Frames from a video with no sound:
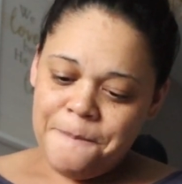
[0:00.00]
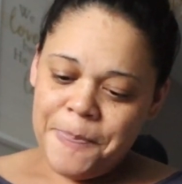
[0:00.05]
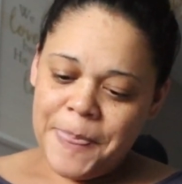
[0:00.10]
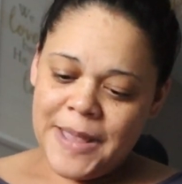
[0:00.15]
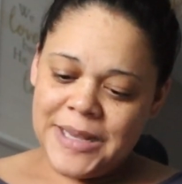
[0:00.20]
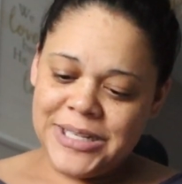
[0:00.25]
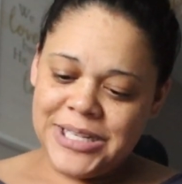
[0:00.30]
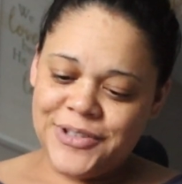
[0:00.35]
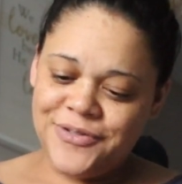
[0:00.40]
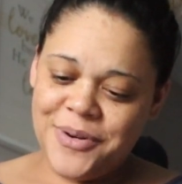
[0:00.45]

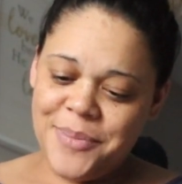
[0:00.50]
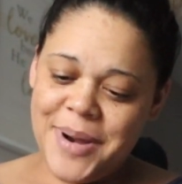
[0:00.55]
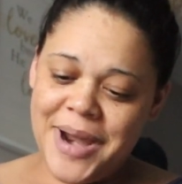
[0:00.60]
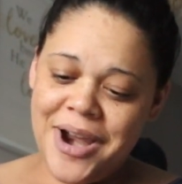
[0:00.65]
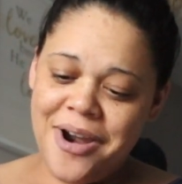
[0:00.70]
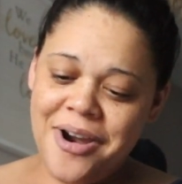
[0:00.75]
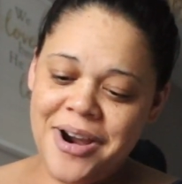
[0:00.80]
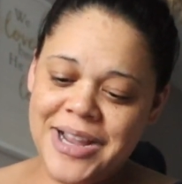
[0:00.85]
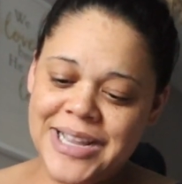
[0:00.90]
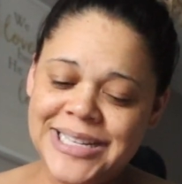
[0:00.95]
This is from
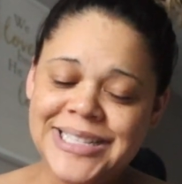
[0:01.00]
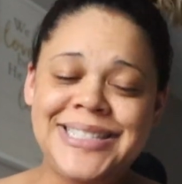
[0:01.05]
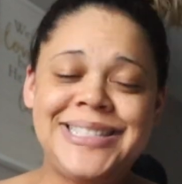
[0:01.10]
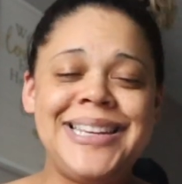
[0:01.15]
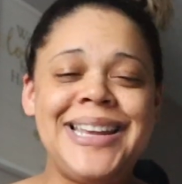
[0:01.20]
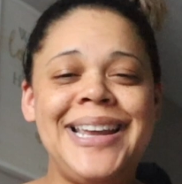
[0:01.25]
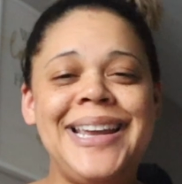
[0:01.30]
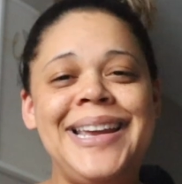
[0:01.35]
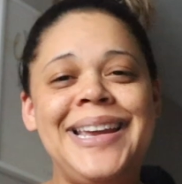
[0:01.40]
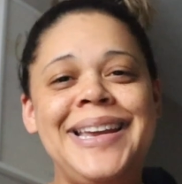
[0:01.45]
Erica
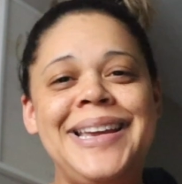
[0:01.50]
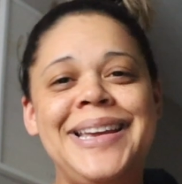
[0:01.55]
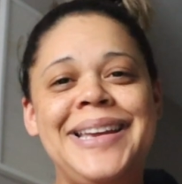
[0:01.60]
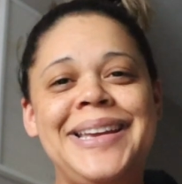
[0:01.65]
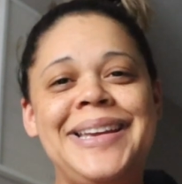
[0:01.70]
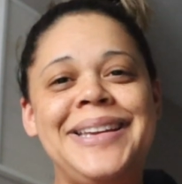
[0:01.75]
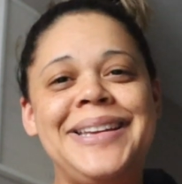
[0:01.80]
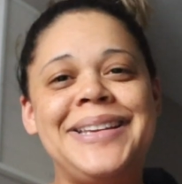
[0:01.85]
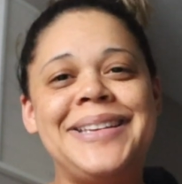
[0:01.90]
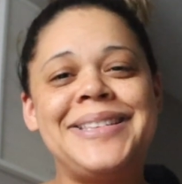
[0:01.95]

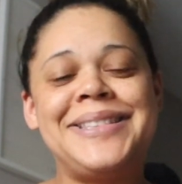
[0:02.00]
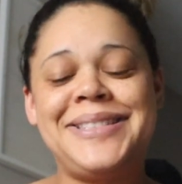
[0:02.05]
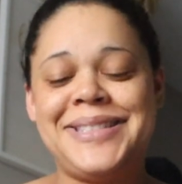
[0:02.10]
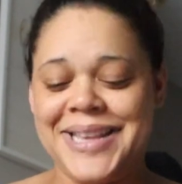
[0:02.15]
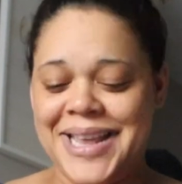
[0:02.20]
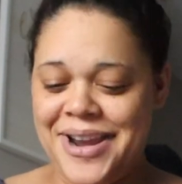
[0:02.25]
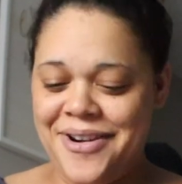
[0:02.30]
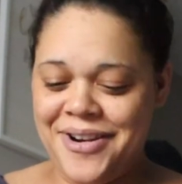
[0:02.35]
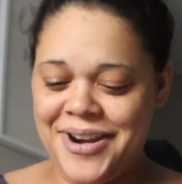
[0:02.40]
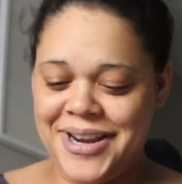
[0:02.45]
Diggs.
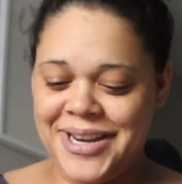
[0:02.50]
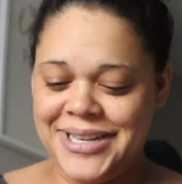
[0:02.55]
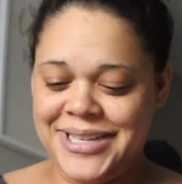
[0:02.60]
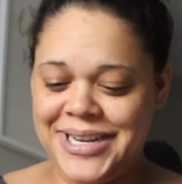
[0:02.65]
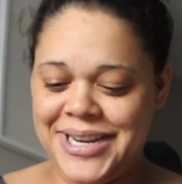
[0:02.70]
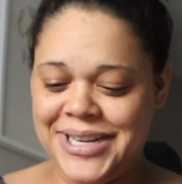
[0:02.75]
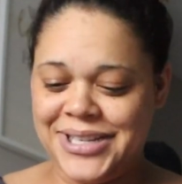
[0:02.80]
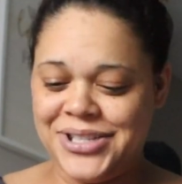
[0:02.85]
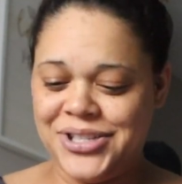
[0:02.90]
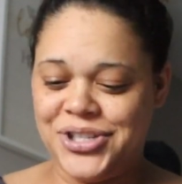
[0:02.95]
Erica
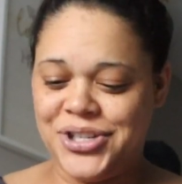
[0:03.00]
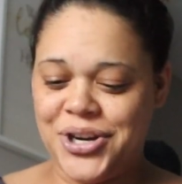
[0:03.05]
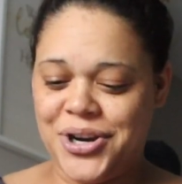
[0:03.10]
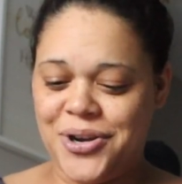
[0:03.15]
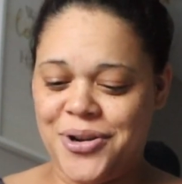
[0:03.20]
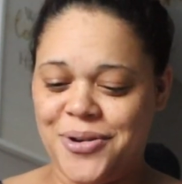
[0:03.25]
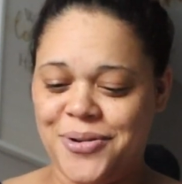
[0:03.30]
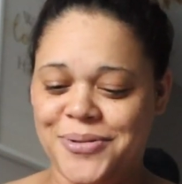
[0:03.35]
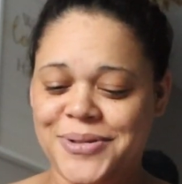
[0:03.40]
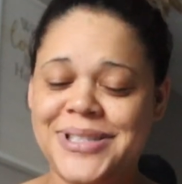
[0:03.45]
Diggs
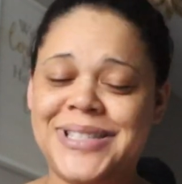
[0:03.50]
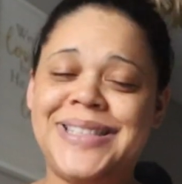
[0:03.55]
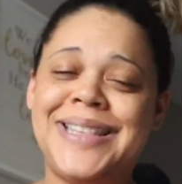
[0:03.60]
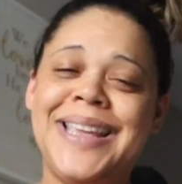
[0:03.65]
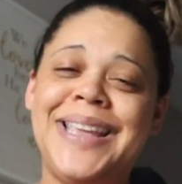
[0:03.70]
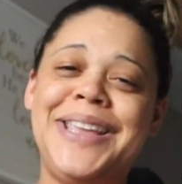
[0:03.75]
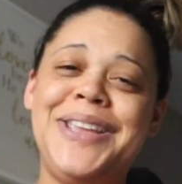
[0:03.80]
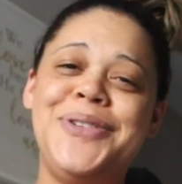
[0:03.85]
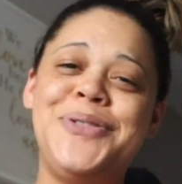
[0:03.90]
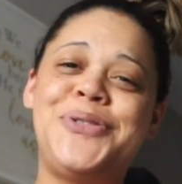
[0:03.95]
Jones.
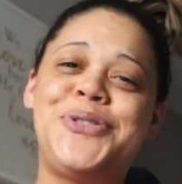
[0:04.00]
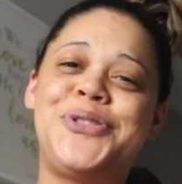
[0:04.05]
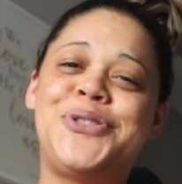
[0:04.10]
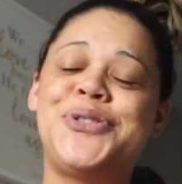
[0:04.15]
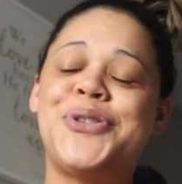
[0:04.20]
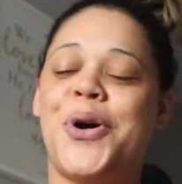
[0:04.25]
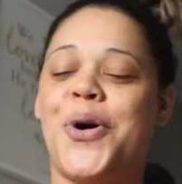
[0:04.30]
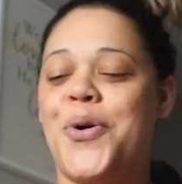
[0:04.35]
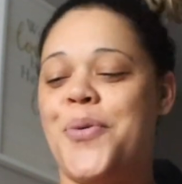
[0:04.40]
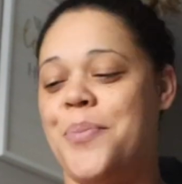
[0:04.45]
Thank you
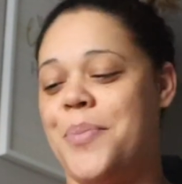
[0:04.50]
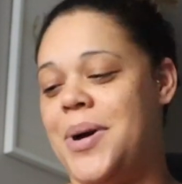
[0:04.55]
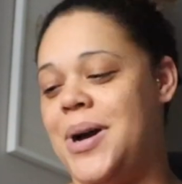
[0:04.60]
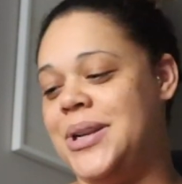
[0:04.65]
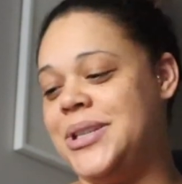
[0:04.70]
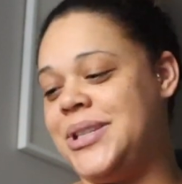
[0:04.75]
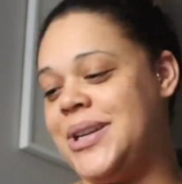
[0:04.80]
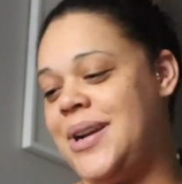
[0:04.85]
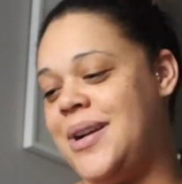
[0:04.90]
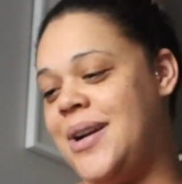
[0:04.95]
so
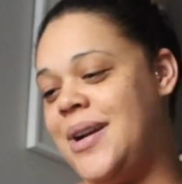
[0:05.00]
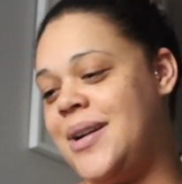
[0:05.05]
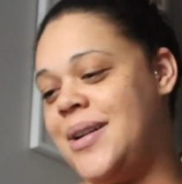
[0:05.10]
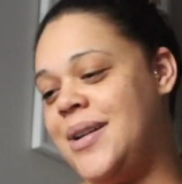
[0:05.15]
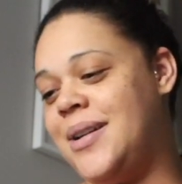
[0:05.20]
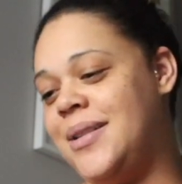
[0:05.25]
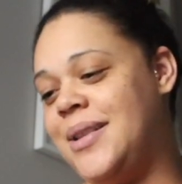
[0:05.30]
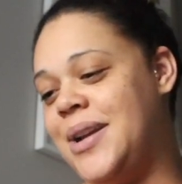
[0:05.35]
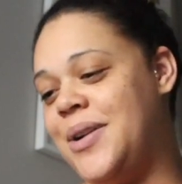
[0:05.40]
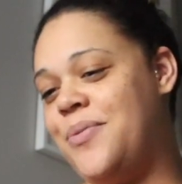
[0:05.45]
much,
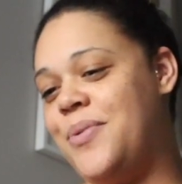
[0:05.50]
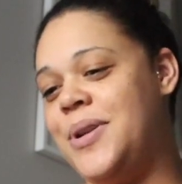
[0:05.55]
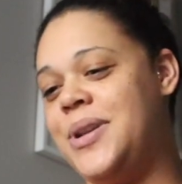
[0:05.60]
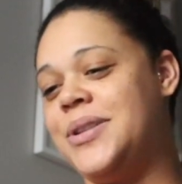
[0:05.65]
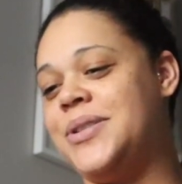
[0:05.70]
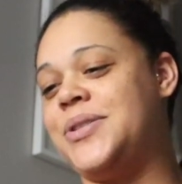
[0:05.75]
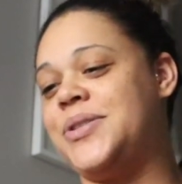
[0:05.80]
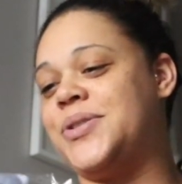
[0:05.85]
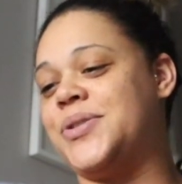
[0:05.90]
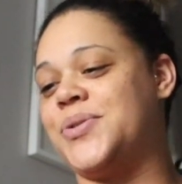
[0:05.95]
Erica. Like, what
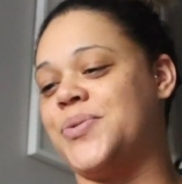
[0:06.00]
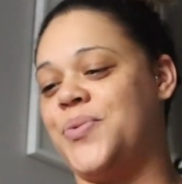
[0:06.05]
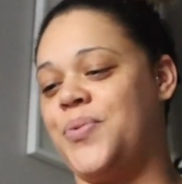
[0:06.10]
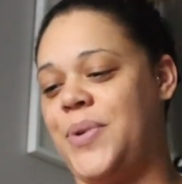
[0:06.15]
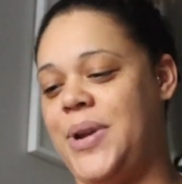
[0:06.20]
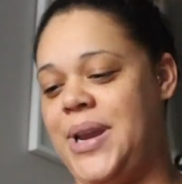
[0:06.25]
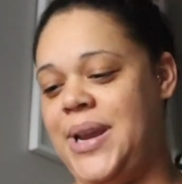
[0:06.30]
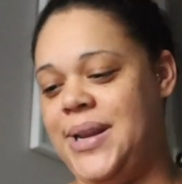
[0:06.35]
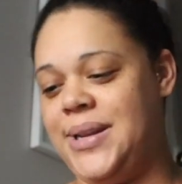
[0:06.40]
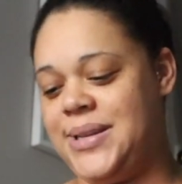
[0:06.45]
a
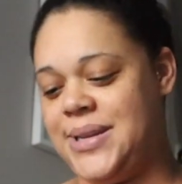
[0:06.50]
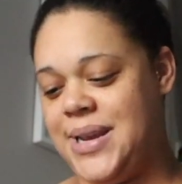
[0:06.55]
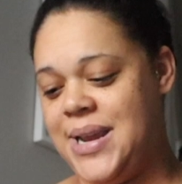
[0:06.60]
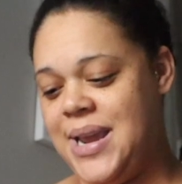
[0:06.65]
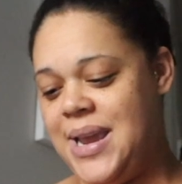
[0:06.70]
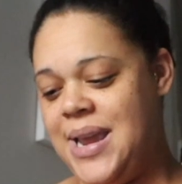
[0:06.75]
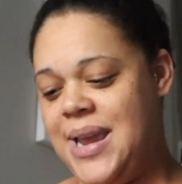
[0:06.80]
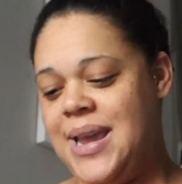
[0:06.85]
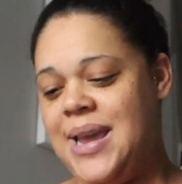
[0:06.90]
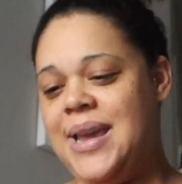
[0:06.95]
sweet
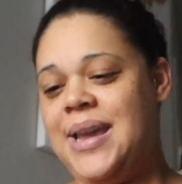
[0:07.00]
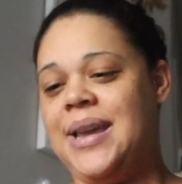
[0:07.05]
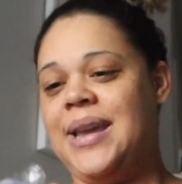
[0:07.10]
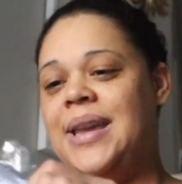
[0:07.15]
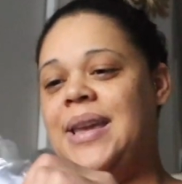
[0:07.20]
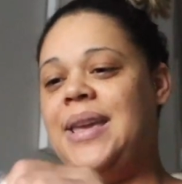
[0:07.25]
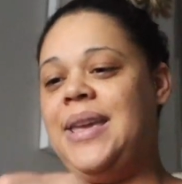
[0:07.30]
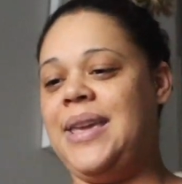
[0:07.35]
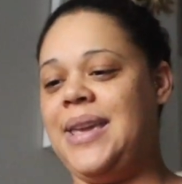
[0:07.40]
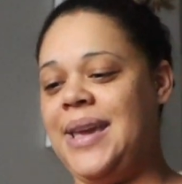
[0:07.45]

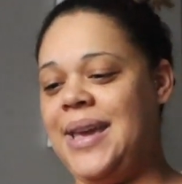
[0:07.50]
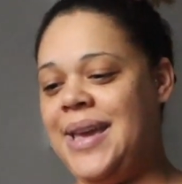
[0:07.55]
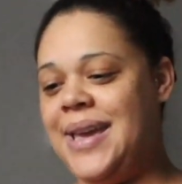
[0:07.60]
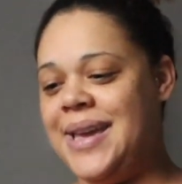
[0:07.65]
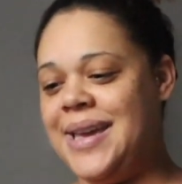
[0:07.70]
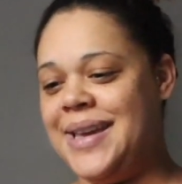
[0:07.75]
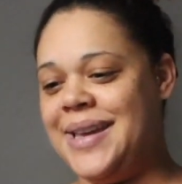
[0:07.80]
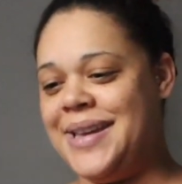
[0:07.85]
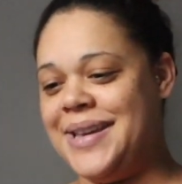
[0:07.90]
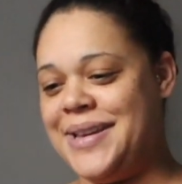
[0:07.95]

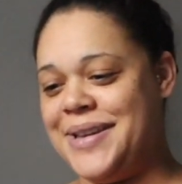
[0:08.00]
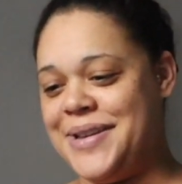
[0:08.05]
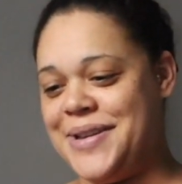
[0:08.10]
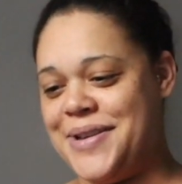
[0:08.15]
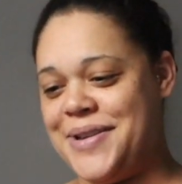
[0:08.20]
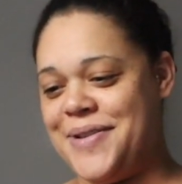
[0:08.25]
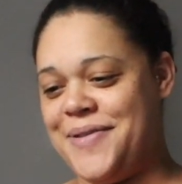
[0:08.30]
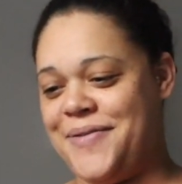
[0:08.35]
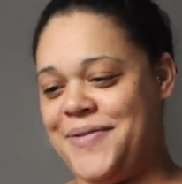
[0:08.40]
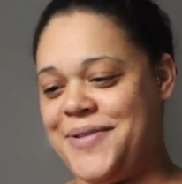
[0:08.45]

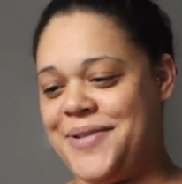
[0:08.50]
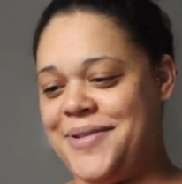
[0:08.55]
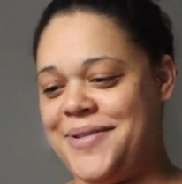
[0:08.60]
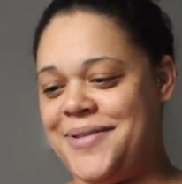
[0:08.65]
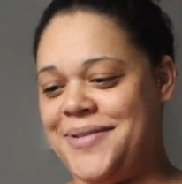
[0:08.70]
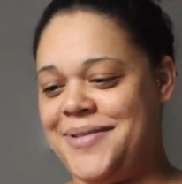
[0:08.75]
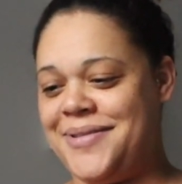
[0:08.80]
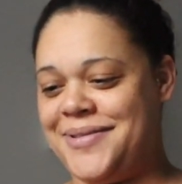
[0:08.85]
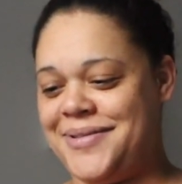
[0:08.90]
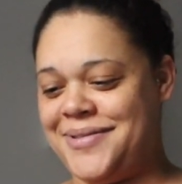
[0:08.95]
gift.
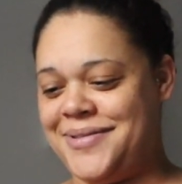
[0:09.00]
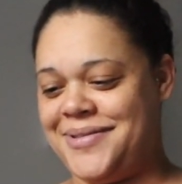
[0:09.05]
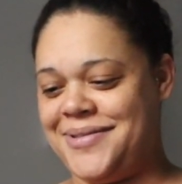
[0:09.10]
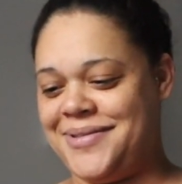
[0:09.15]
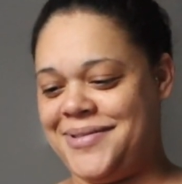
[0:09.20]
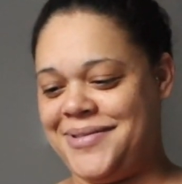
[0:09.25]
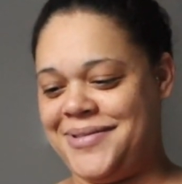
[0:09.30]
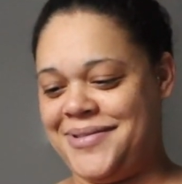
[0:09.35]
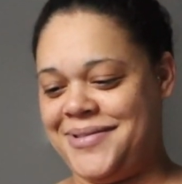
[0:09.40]
Oh.